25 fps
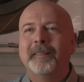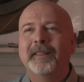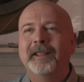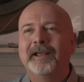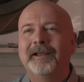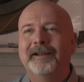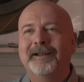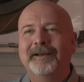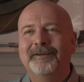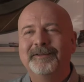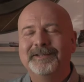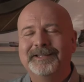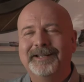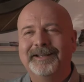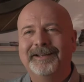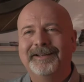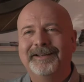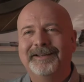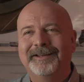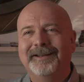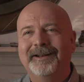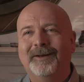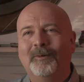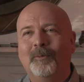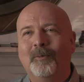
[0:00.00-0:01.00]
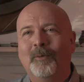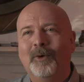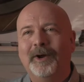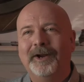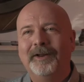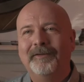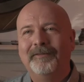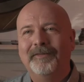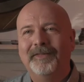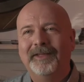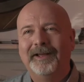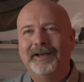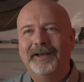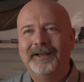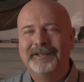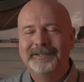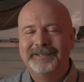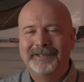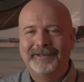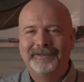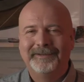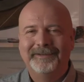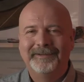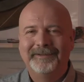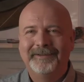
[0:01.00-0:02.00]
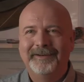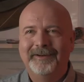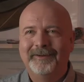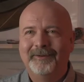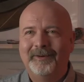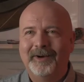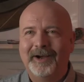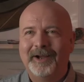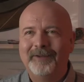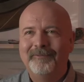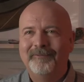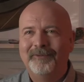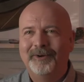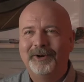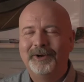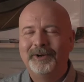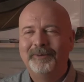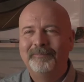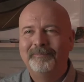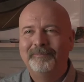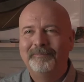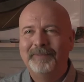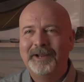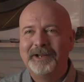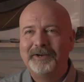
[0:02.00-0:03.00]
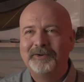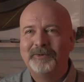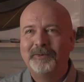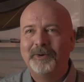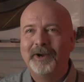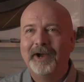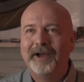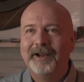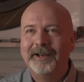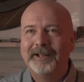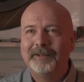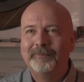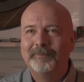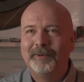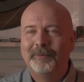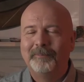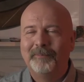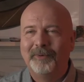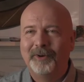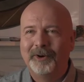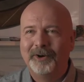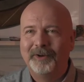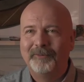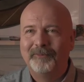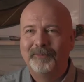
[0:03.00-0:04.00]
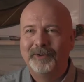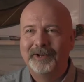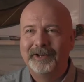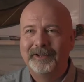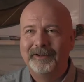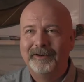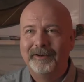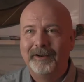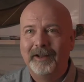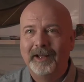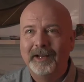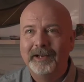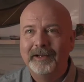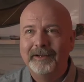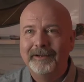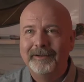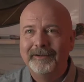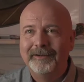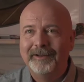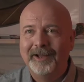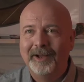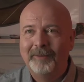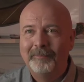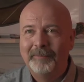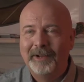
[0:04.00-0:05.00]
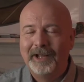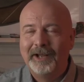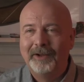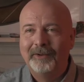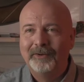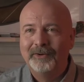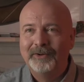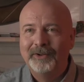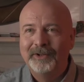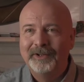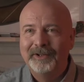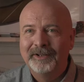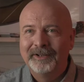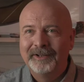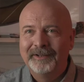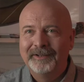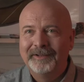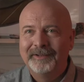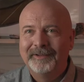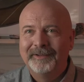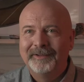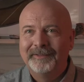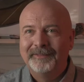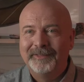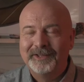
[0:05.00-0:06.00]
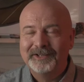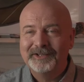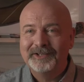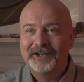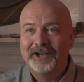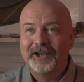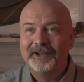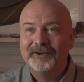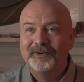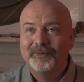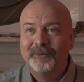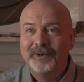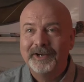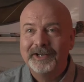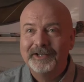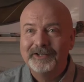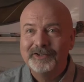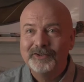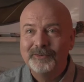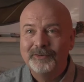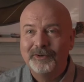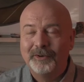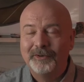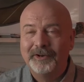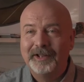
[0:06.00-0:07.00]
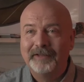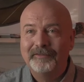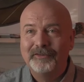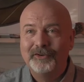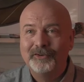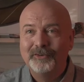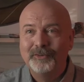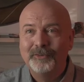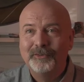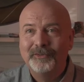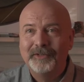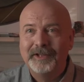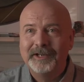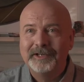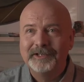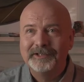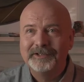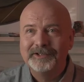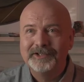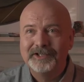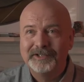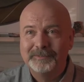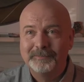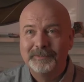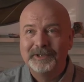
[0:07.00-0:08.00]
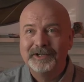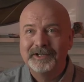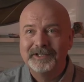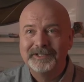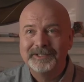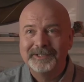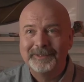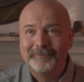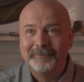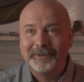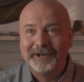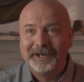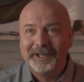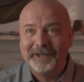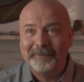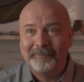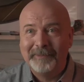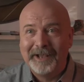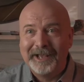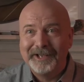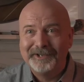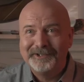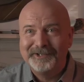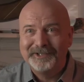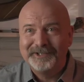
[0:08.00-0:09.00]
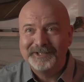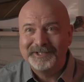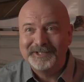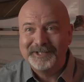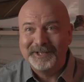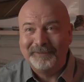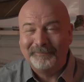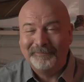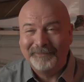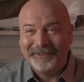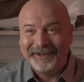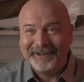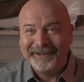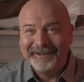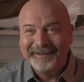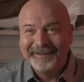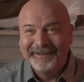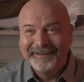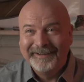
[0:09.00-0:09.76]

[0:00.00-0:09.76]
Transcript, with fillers: And I was like, you know, I said, you know, I'm very patriotic, but part of what I like about this country is you don't have to do things just because somebody imagines something.